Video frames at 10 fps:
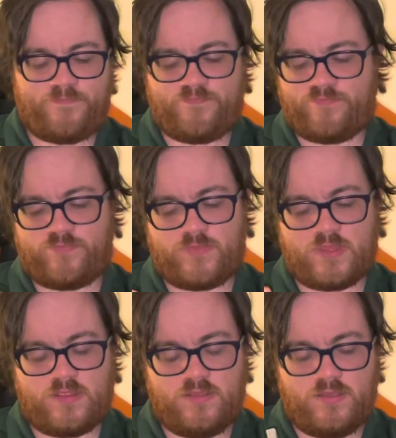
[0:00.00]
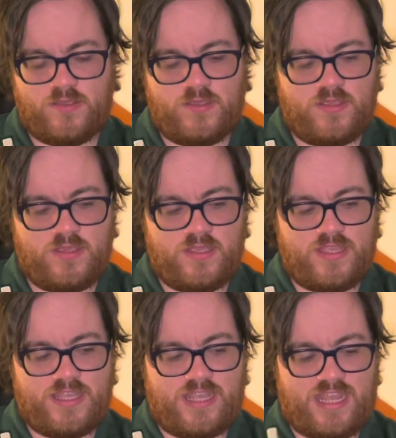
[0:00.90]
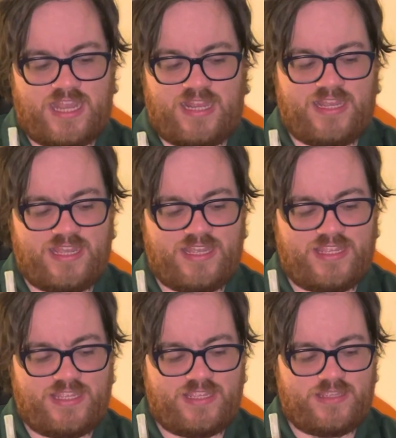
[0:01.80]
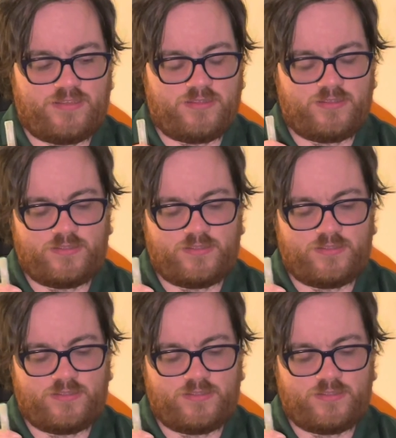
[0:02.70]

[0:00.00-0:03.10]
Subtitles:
(silence)